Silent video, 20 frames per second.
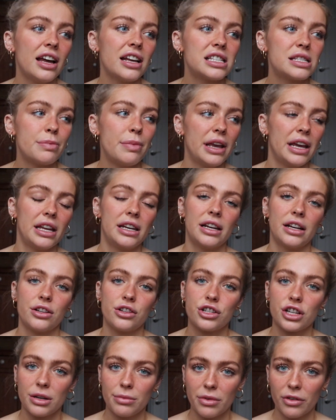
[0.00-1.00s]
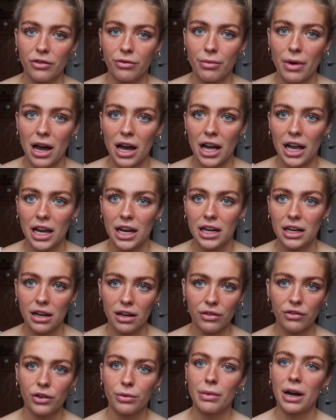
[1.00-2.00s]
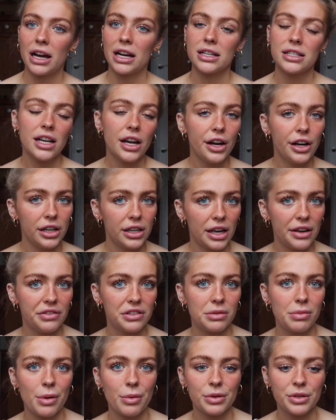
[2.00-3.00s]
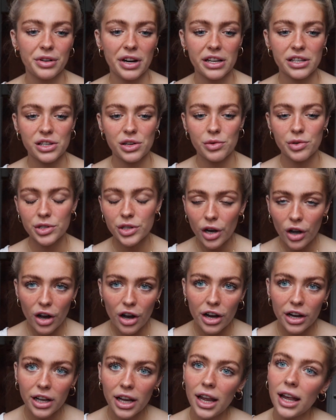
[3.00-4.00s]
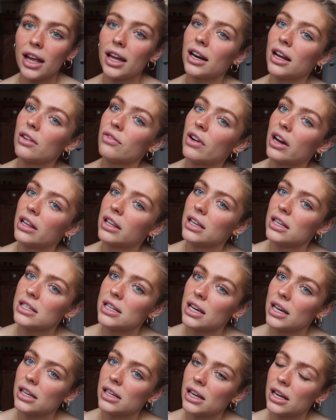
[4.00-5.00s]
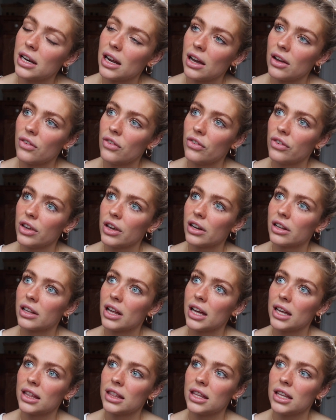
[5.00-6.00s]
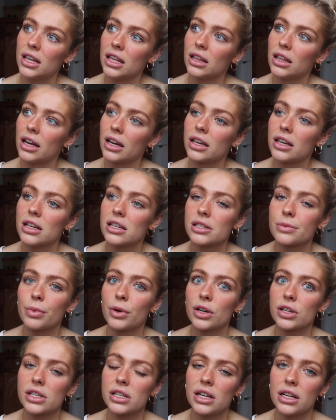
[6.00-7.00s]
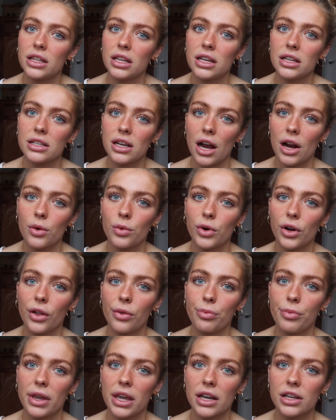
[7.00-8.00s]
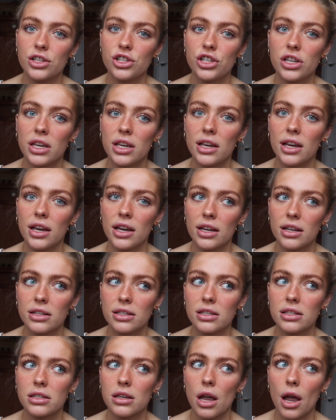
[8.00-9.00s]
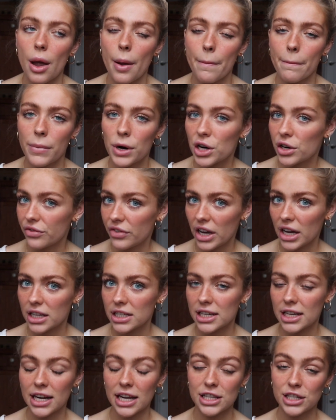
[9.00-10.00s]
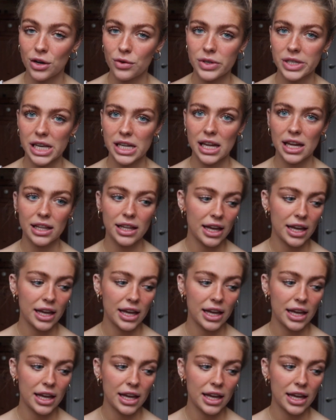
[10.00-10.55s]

It's been a dream of mine for my entire life to be able to rescue a dog, and I finally did, and I feel like the luckiest person in the entire world because she is perfect, and I don't say that